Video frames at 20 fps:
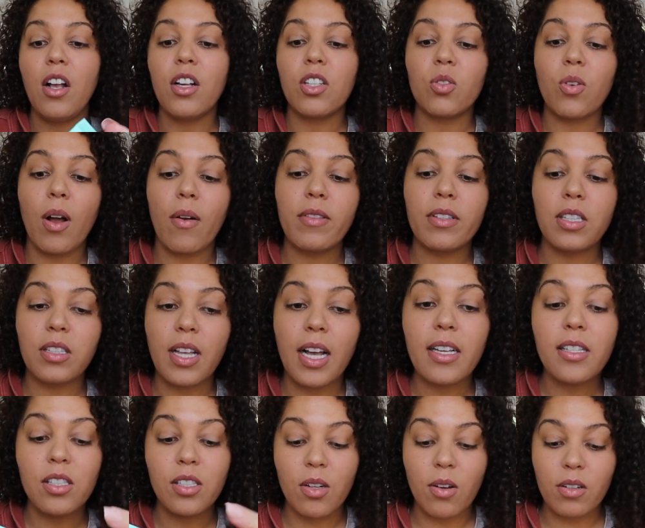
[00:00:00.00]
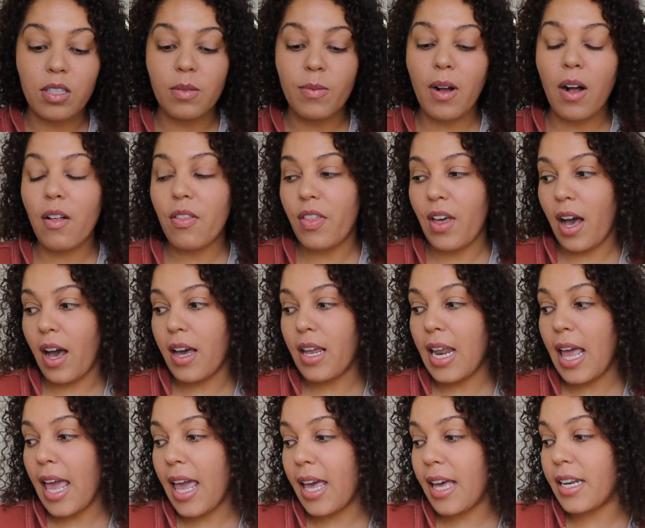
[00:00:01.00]
So I was less stoked about that.
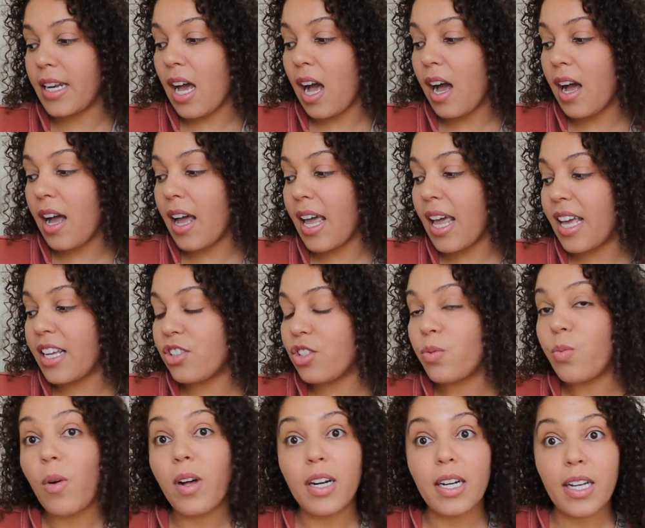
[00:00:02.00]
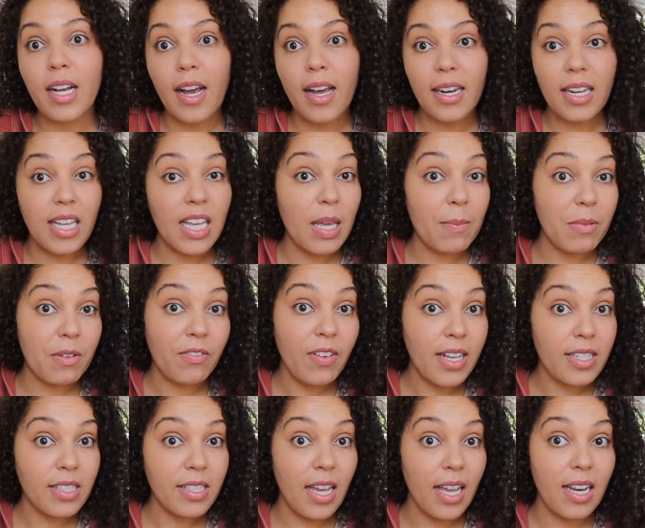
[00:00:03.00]
And I just wanted to kind of keep
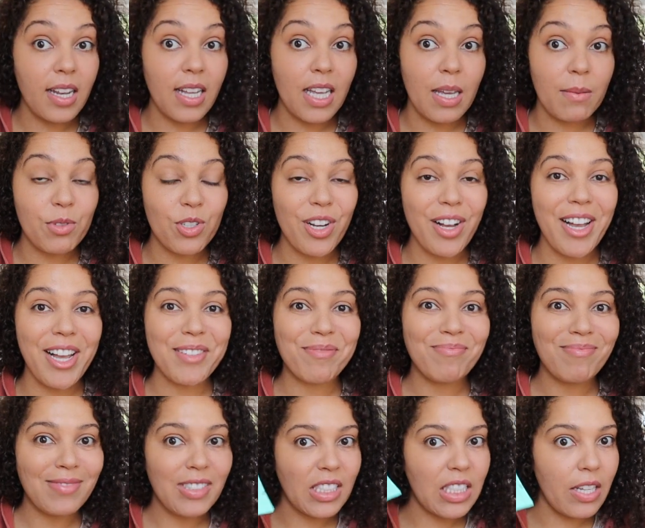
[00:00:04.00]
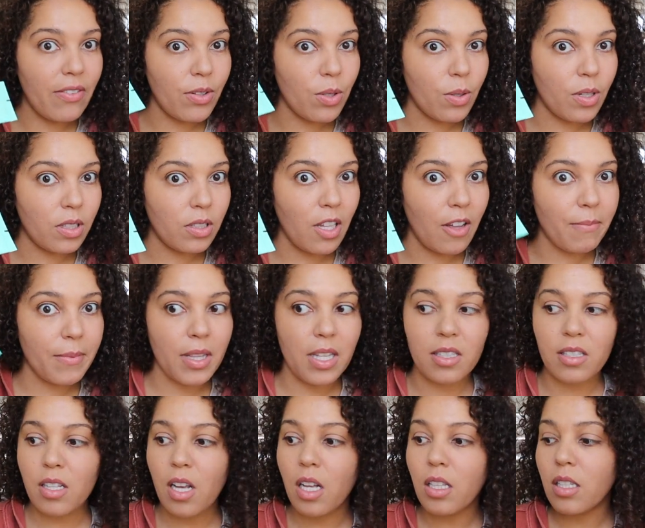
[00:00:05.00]
investigating, keep trying, even though I love me
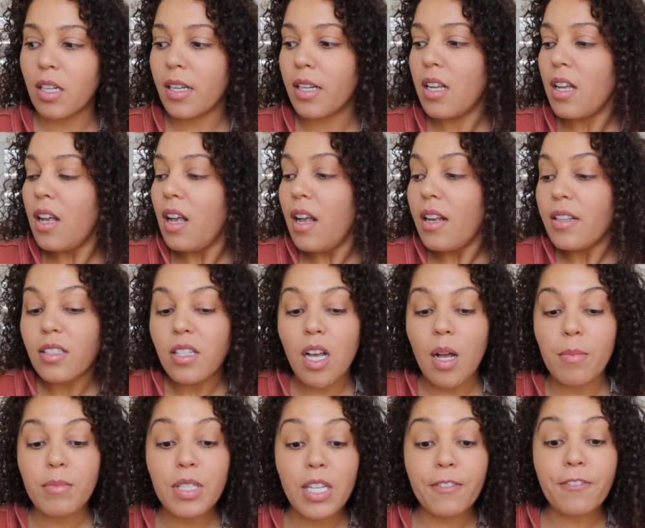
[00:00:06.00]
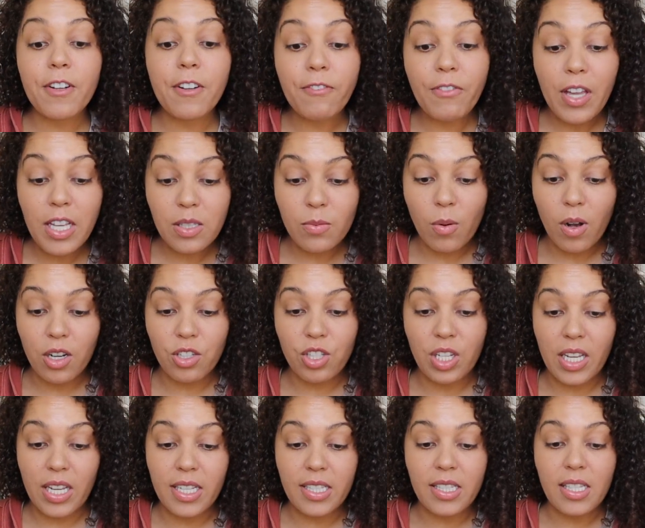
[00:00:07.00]
this color, some different face
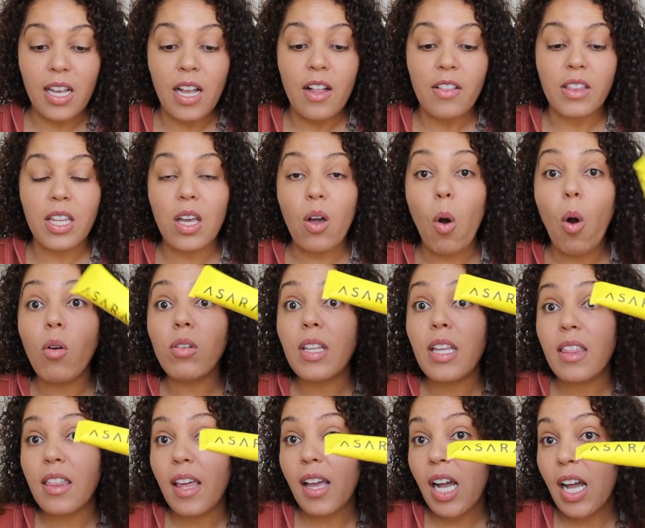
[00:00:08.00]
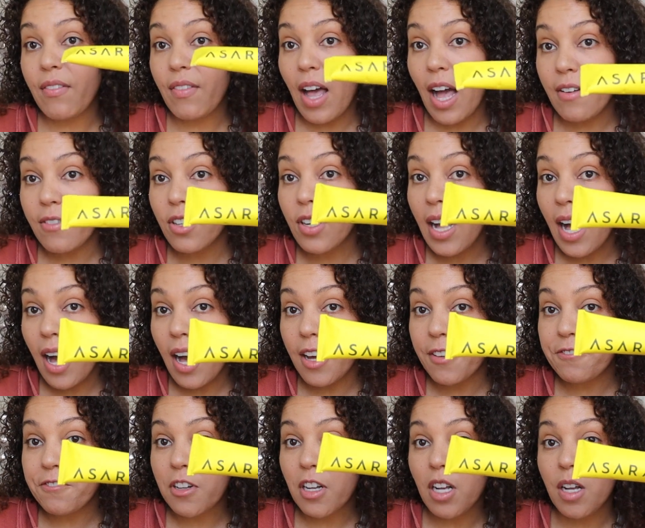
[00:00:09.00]
washes. The only thing I've ever
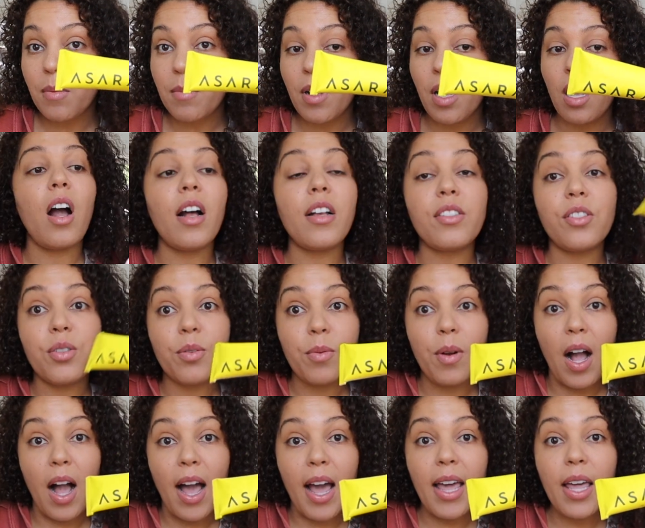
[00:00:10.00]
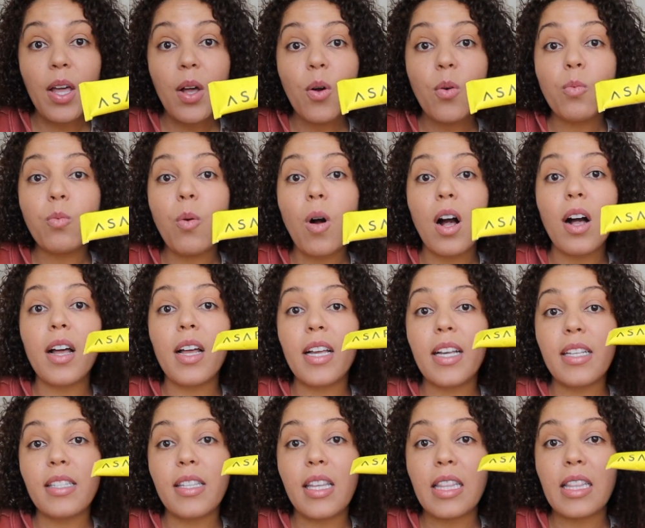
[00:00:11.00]
had from Serene
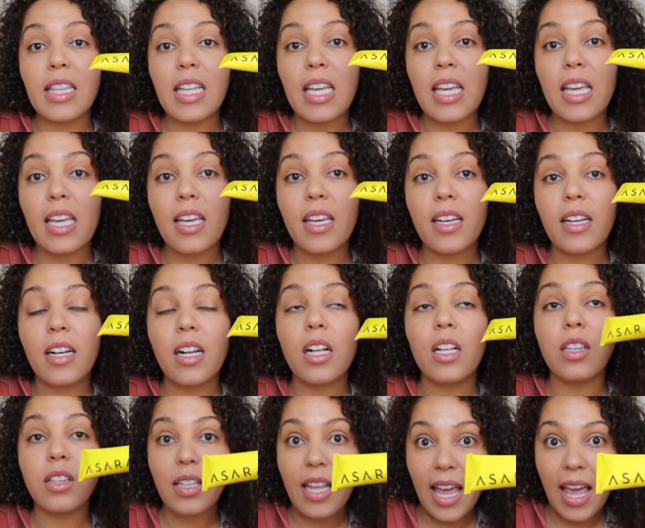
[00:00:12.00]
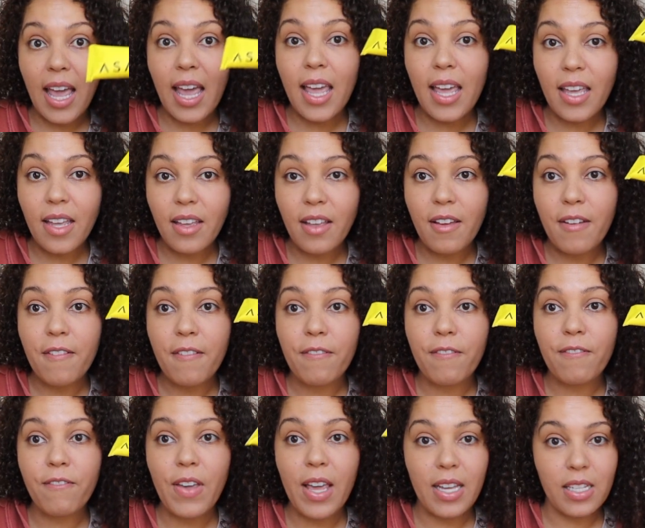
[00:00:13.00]
was the clay
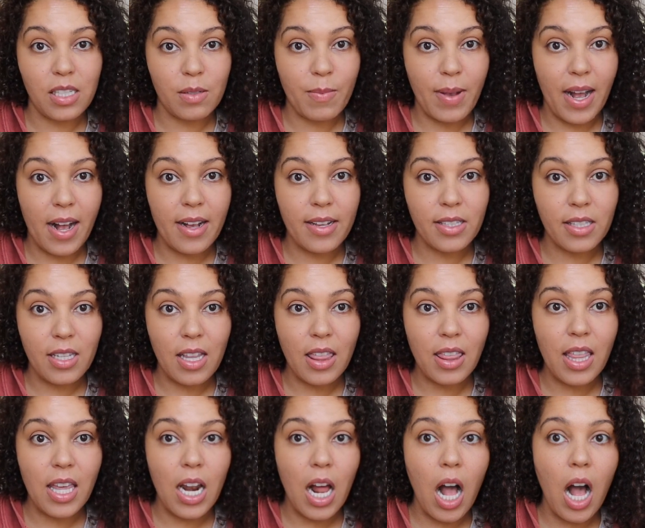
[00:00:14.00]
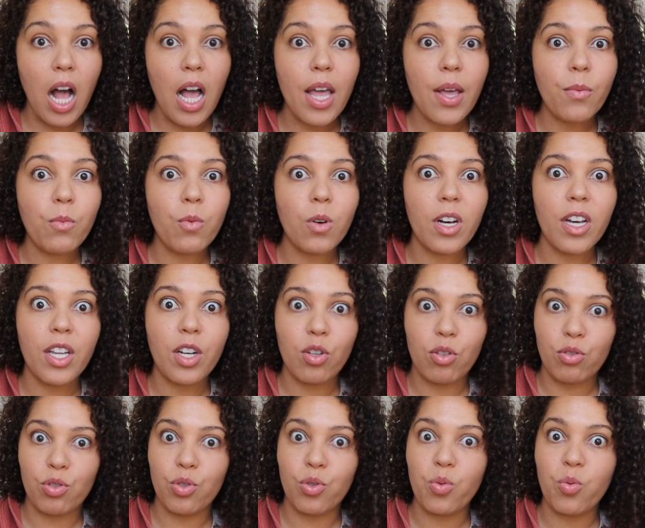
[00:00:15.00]
face mask that I
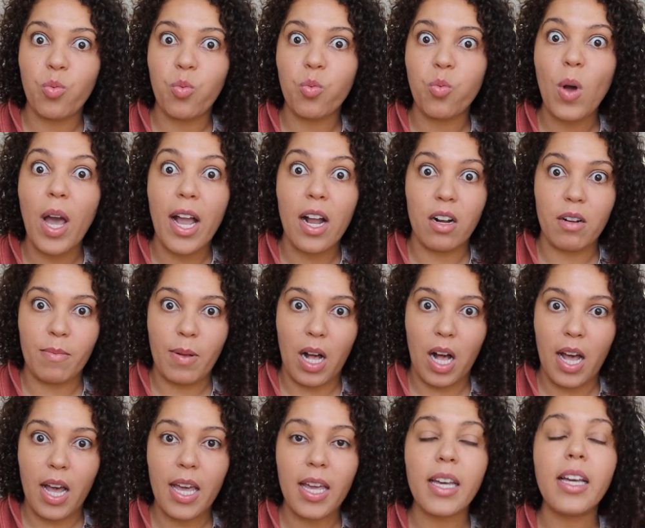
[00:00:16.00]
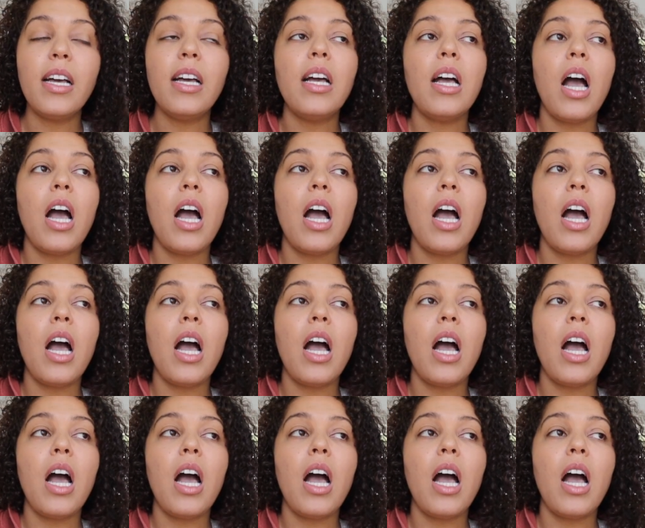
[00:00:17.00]
would swear by.